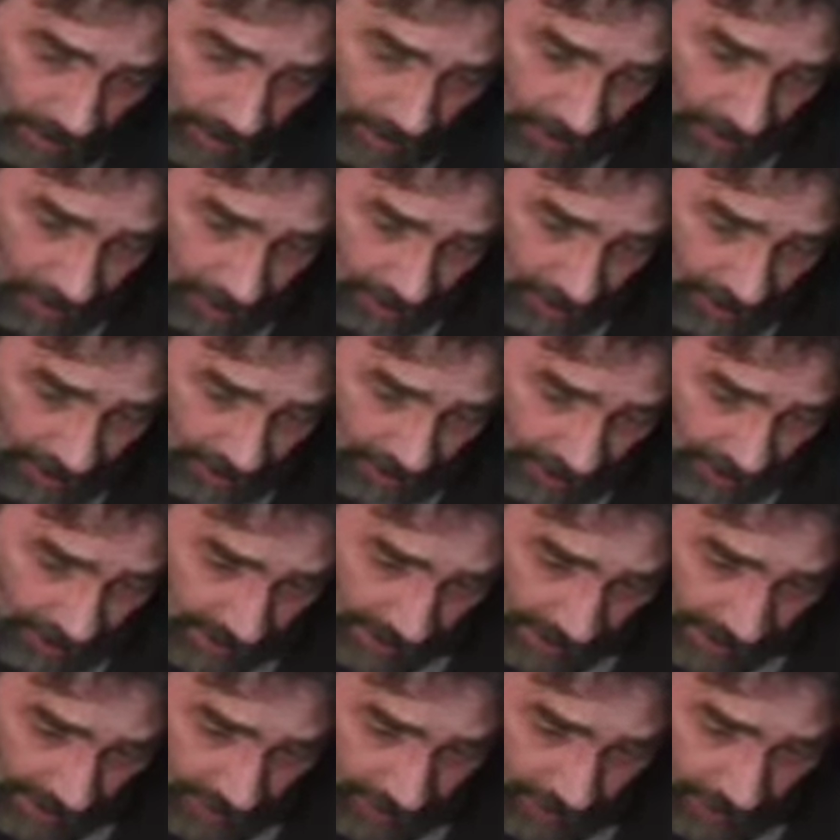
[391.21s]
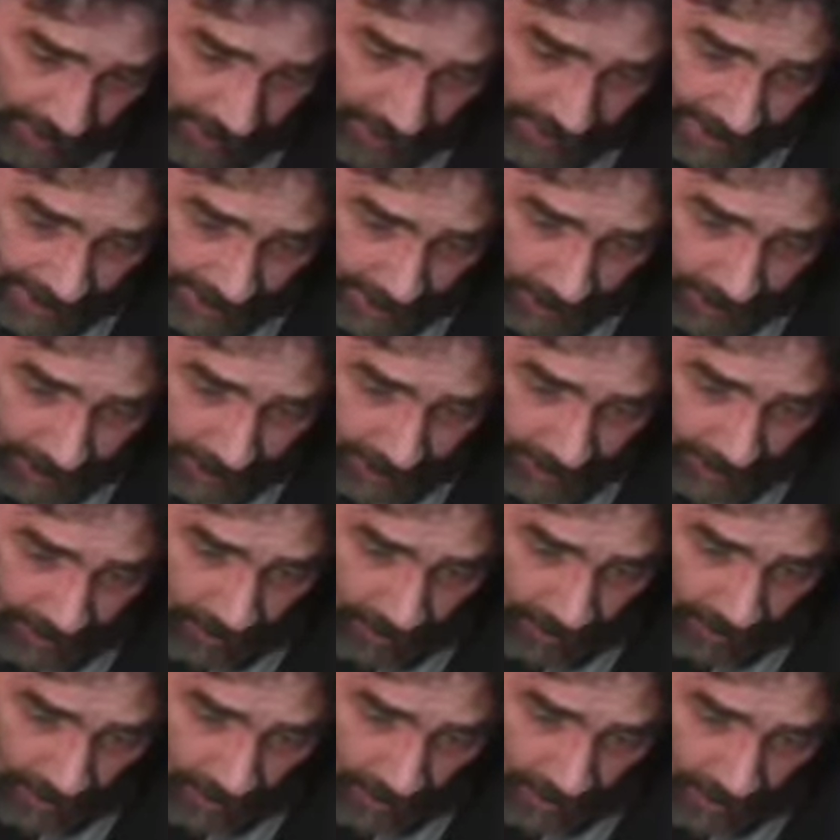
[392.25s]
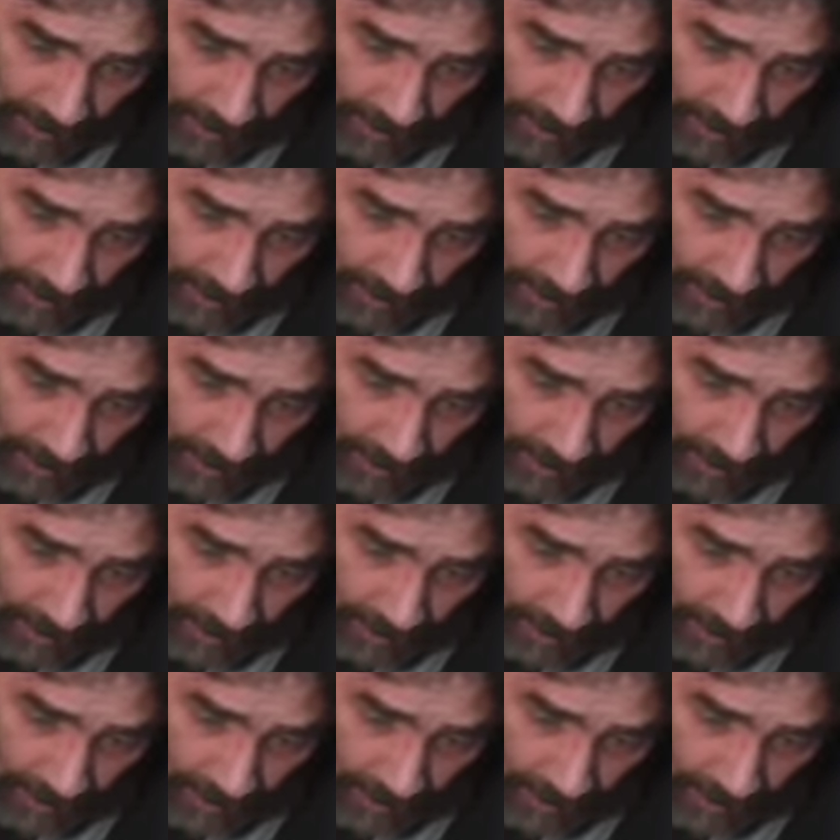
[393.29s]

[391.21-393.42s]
the Lord your God will keep you,